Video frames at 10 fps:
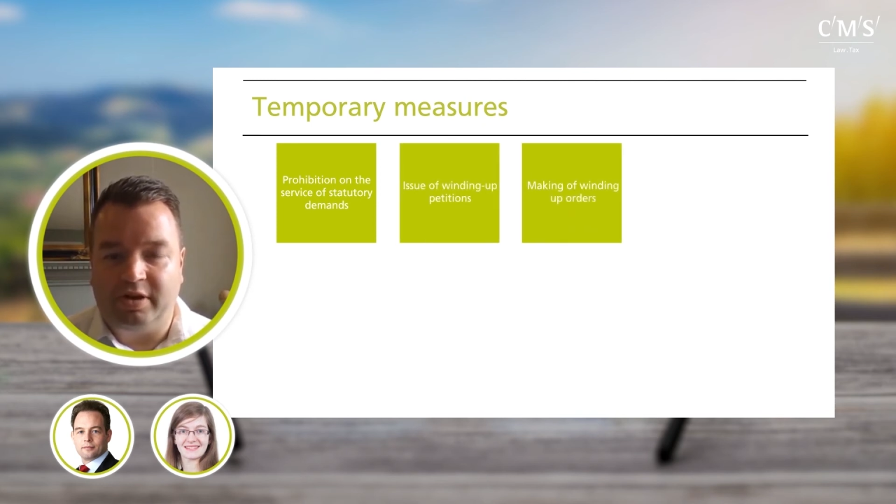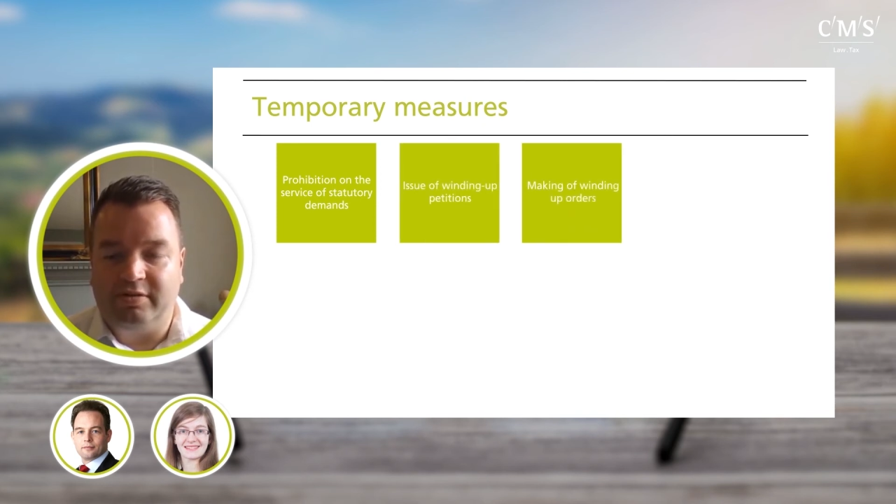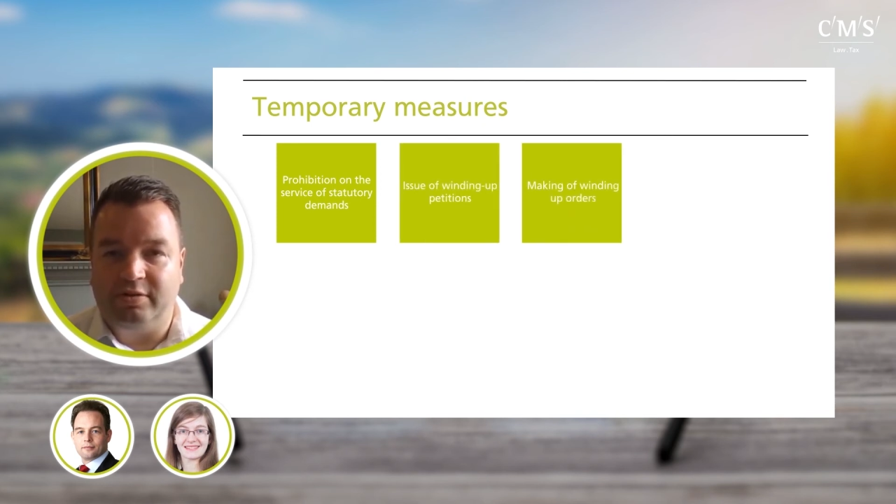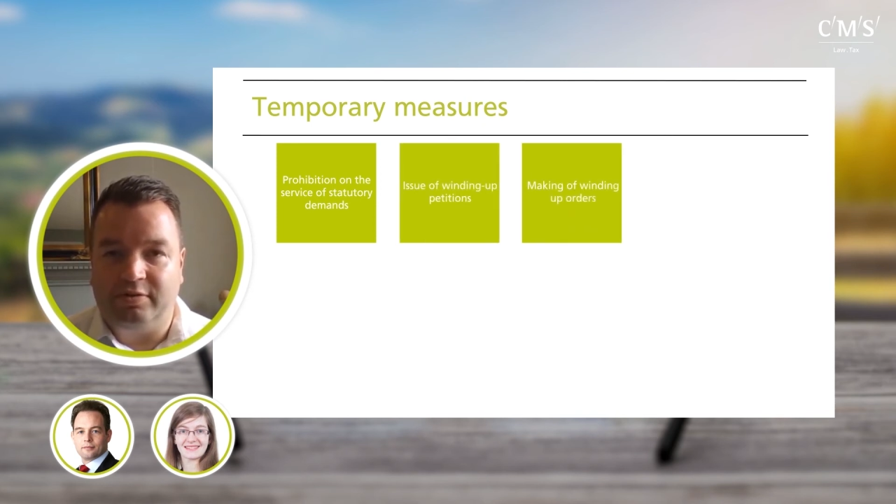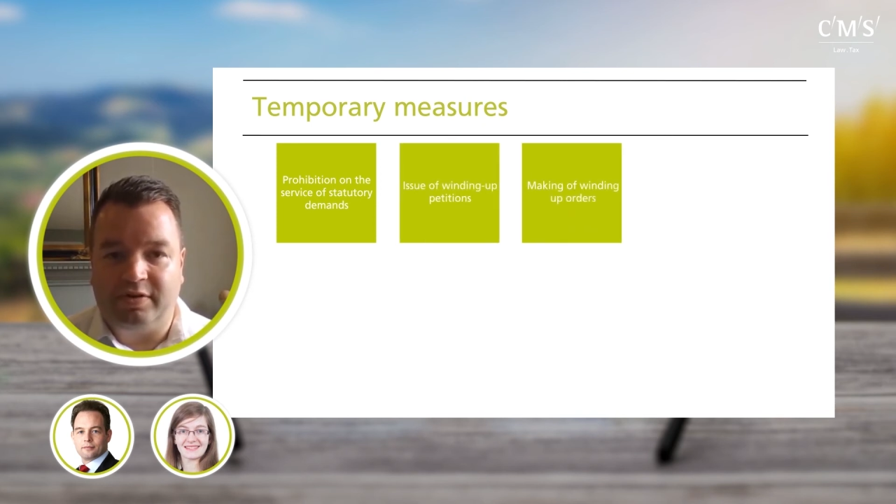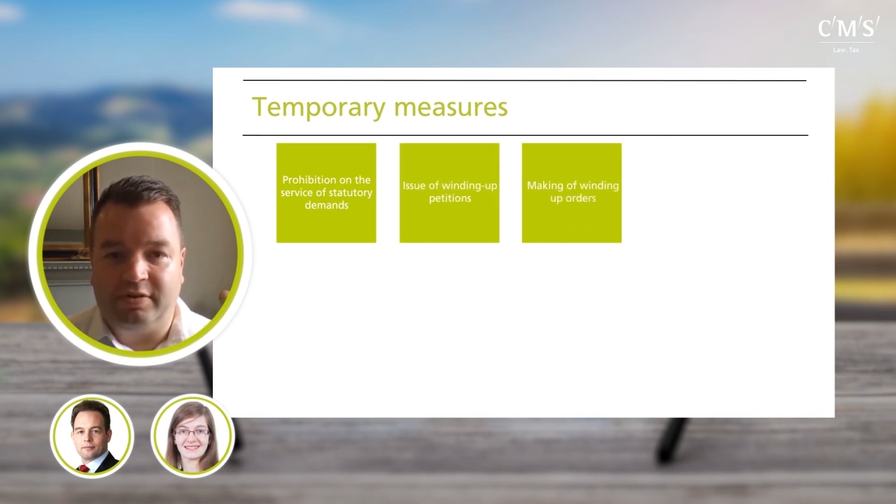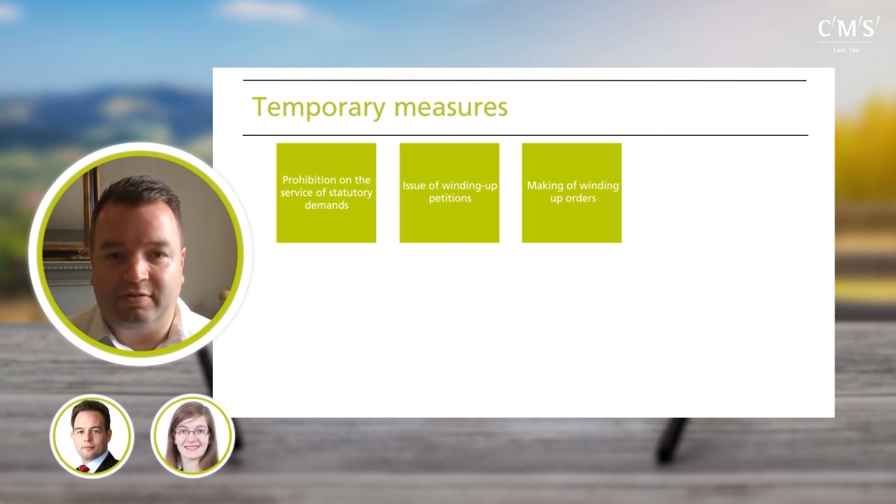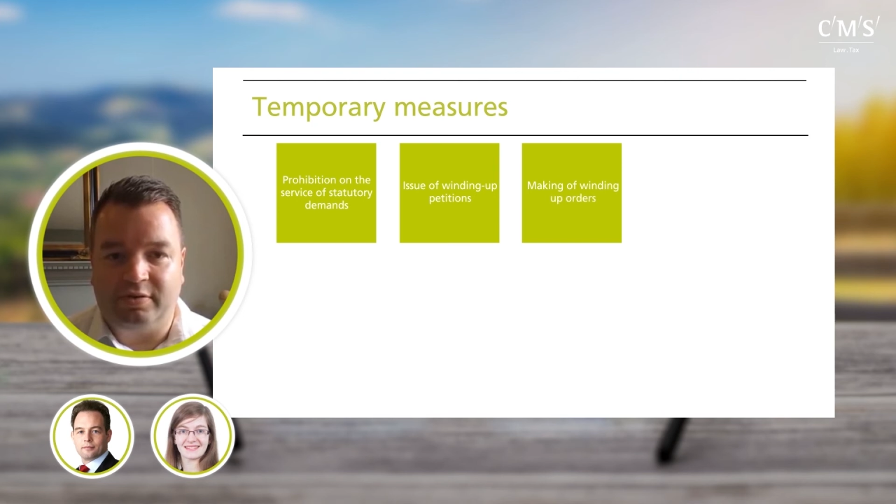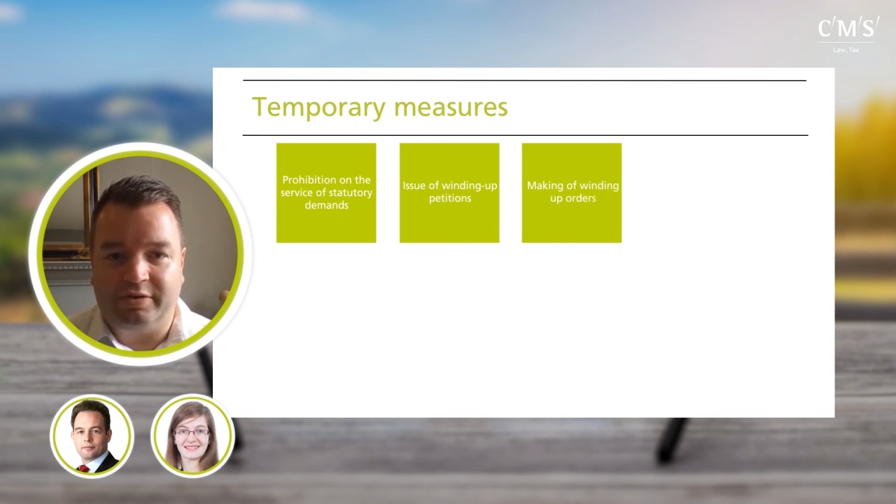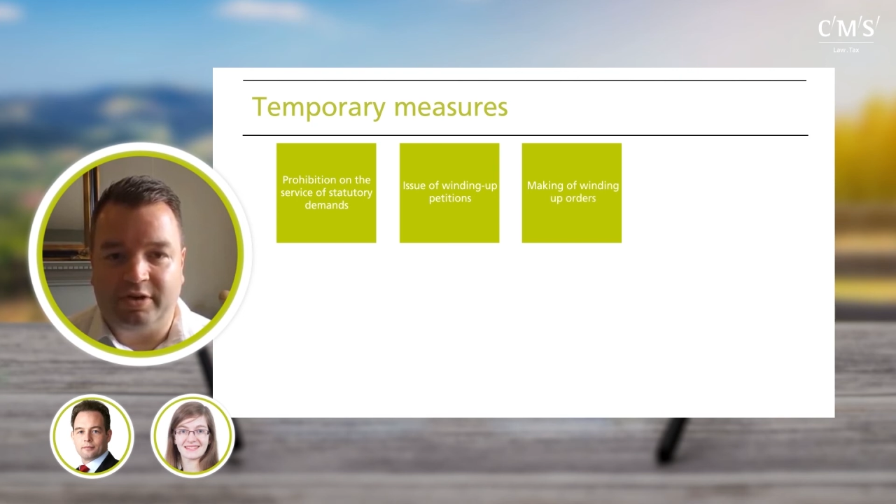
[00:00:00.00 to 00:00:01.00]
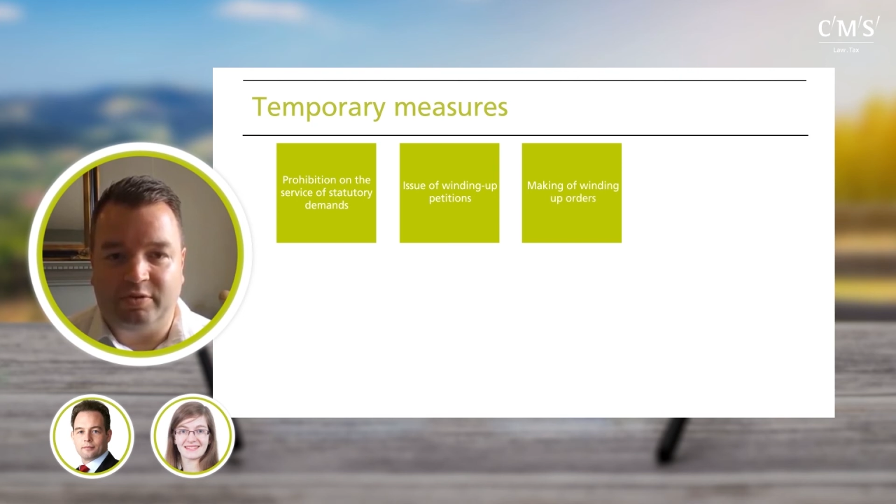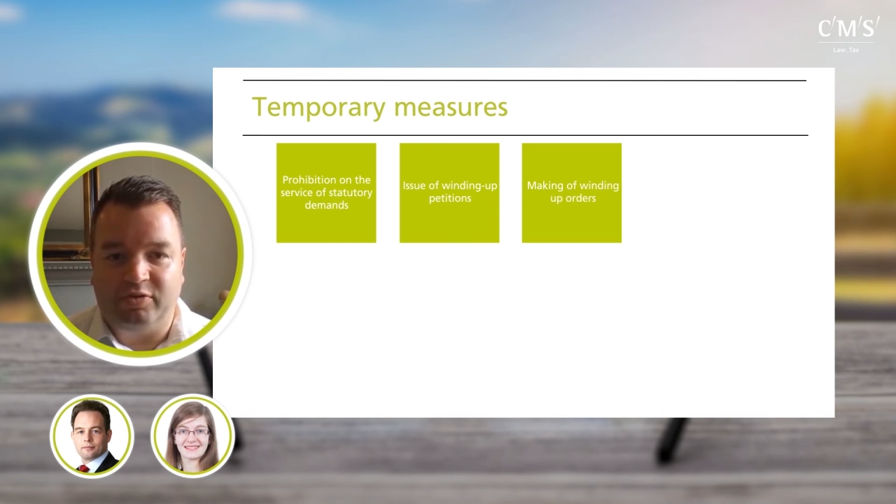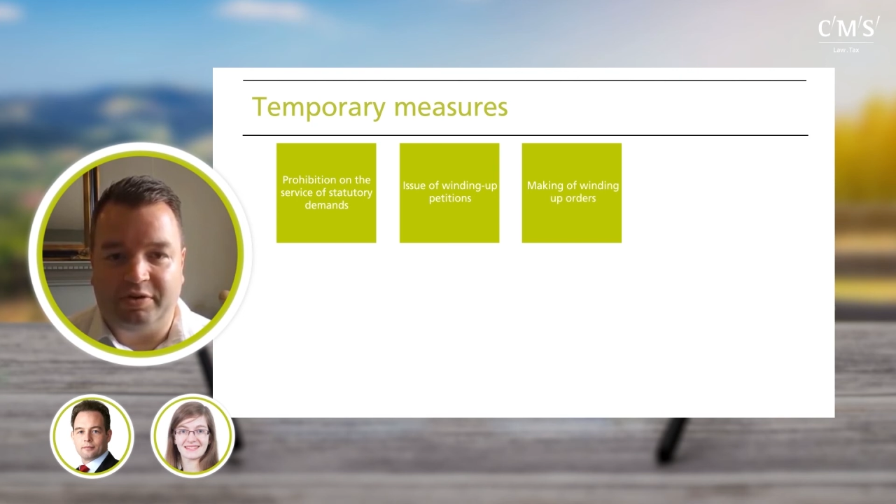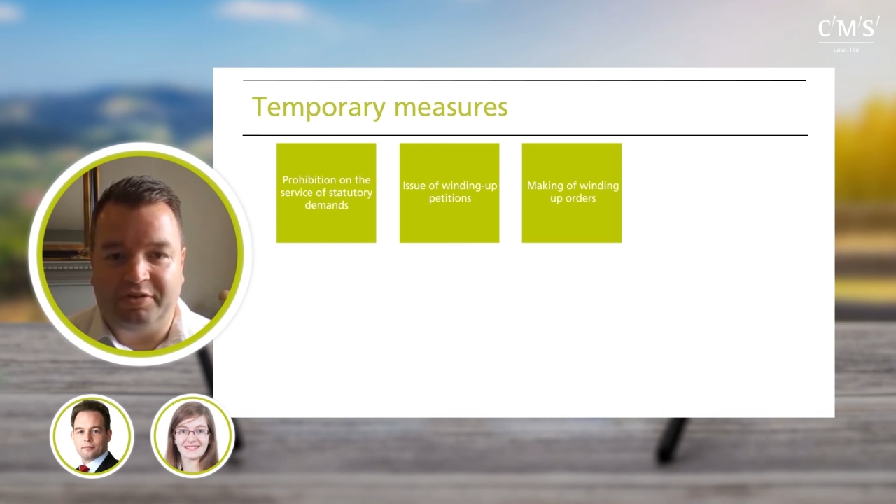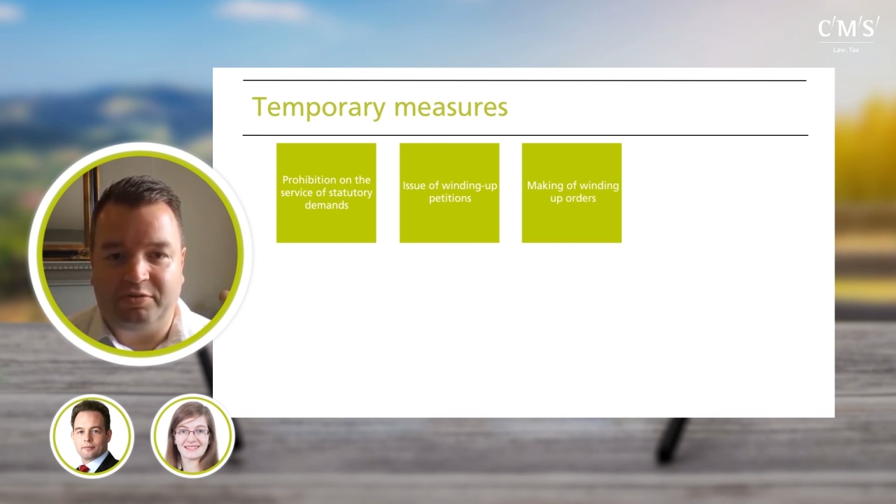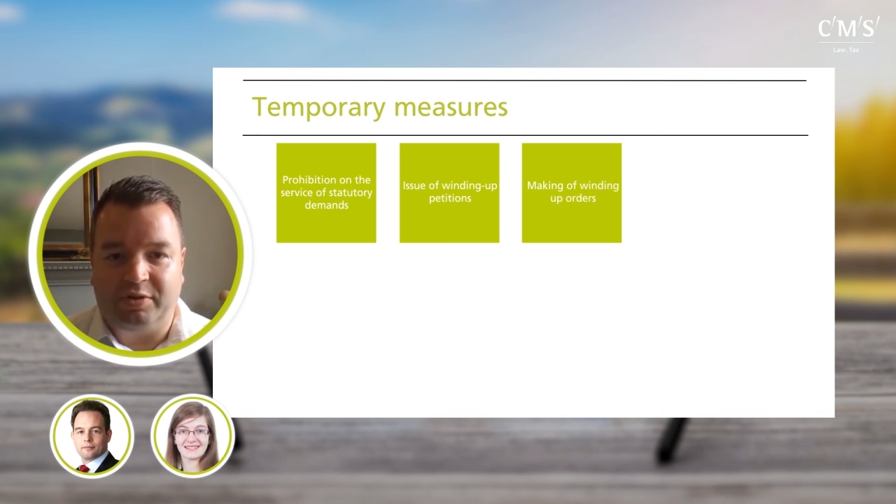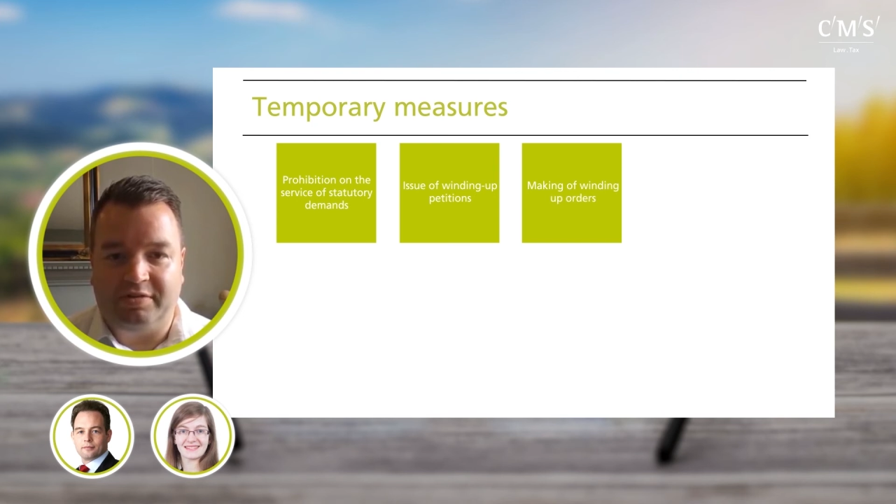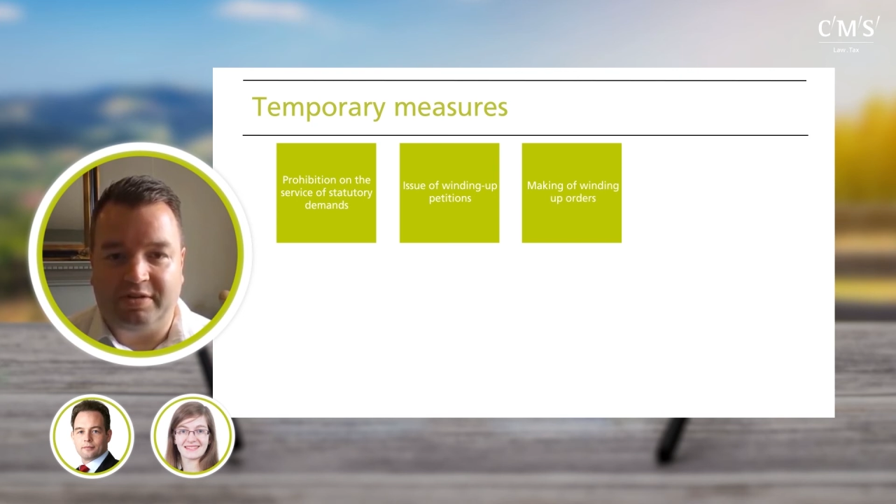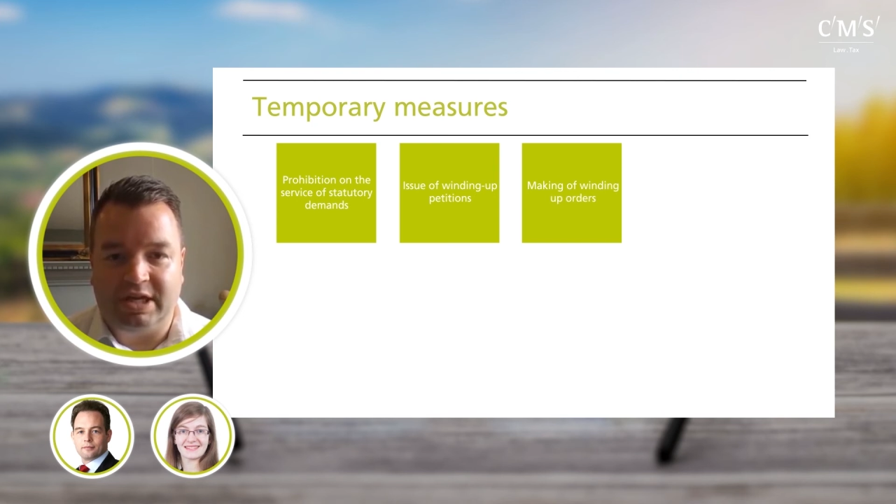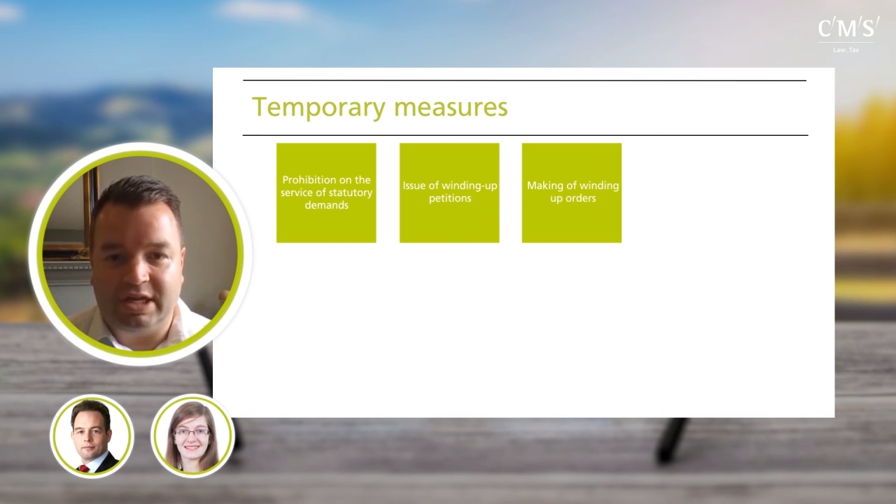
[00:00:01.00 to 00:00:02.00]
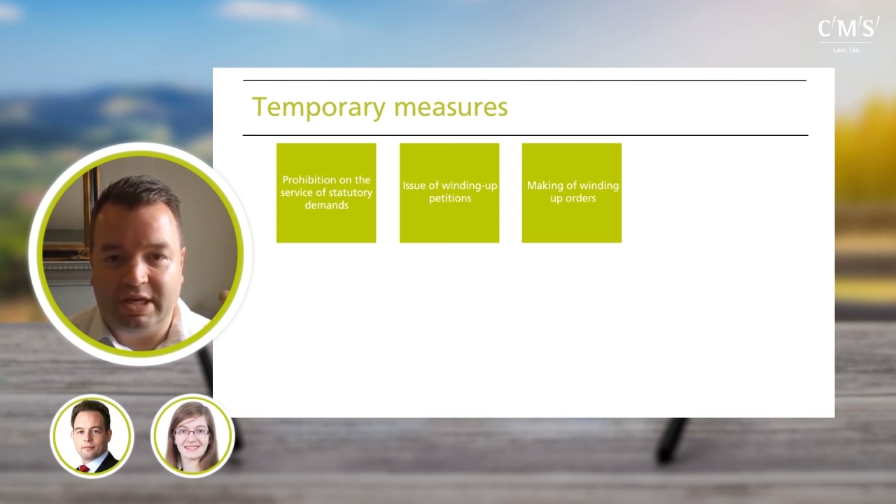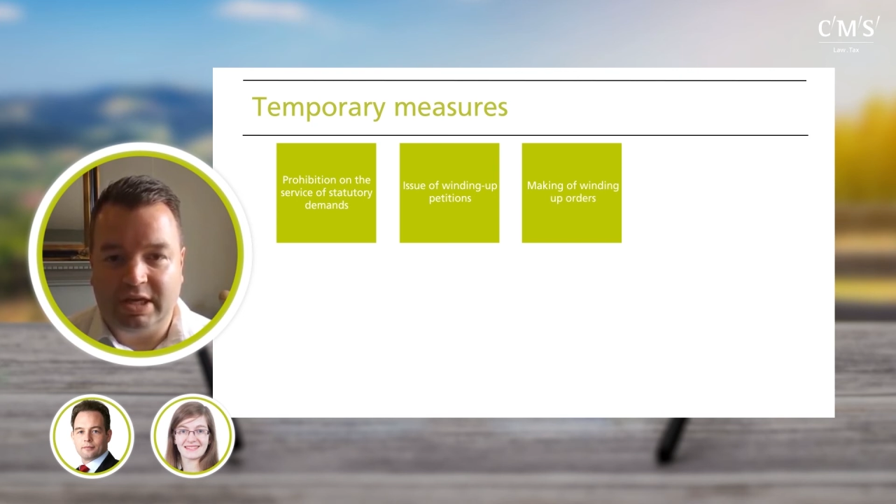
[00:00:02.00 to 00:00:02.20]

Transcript: until 1st of October 2020,